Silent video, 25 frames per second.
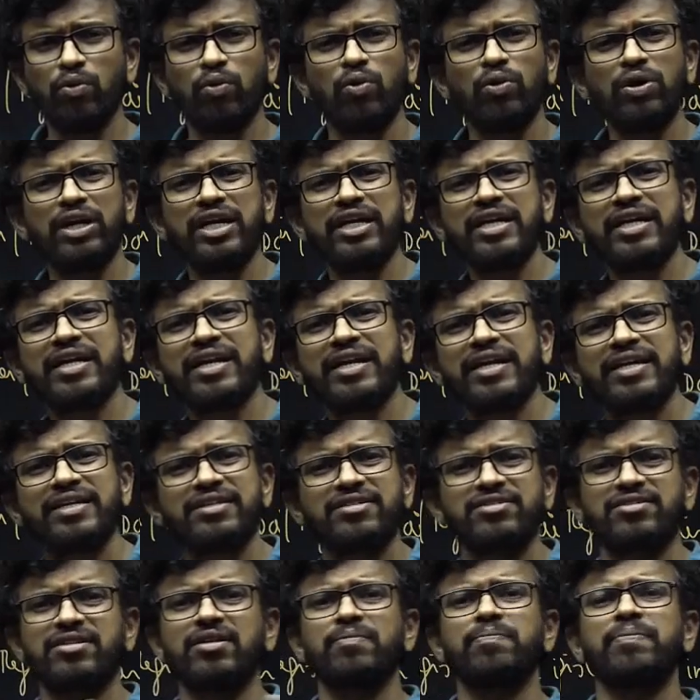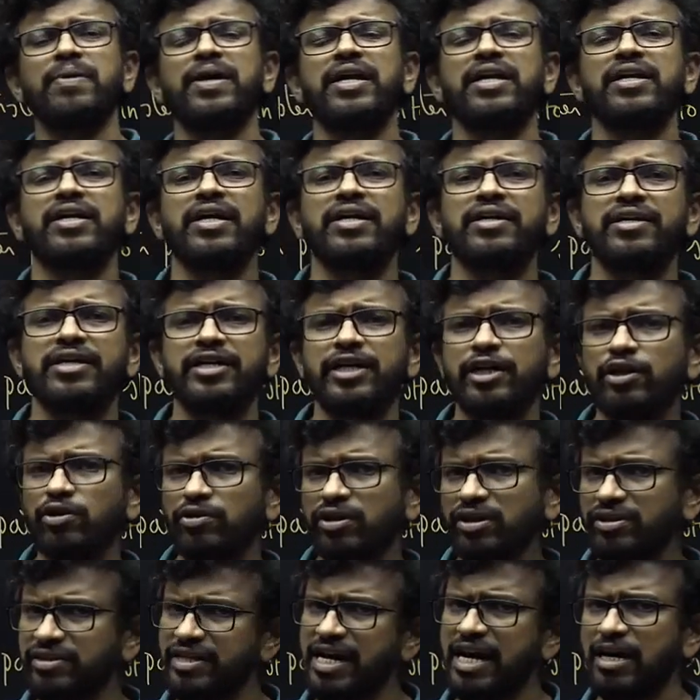only a register pair content into
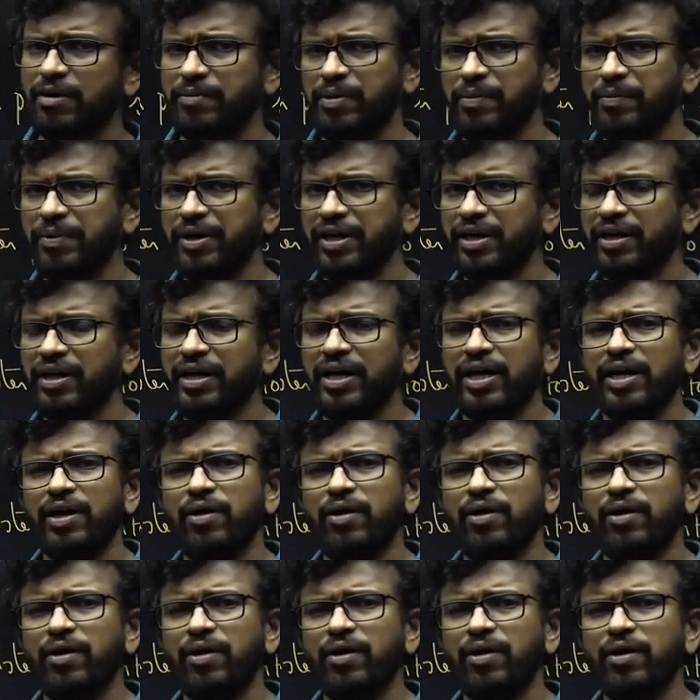the stack memory.